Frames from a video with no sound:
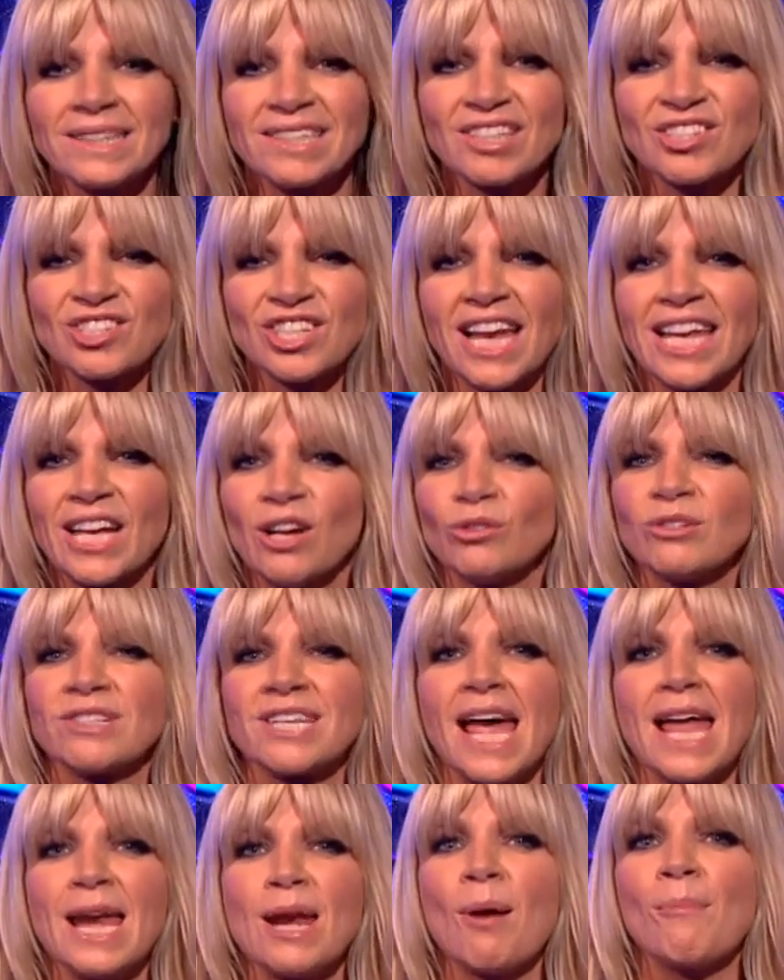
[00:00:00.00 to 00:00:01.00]
done, Shelley, on
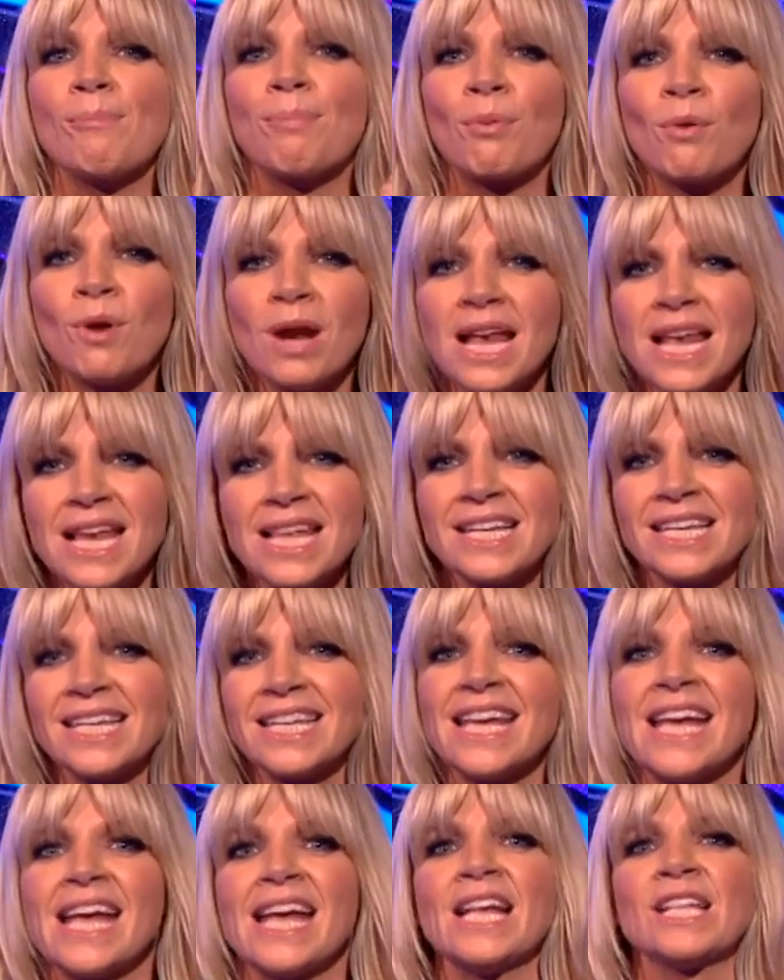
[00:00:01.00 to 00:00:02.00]
10 brilliant
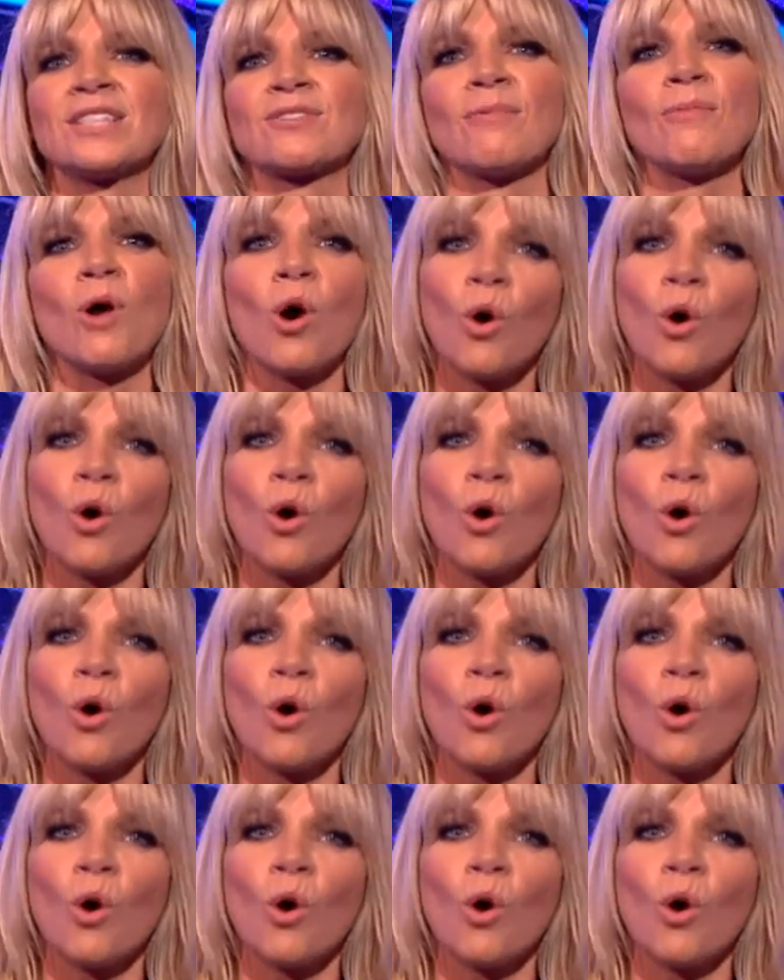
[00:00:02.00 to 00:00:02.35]
years from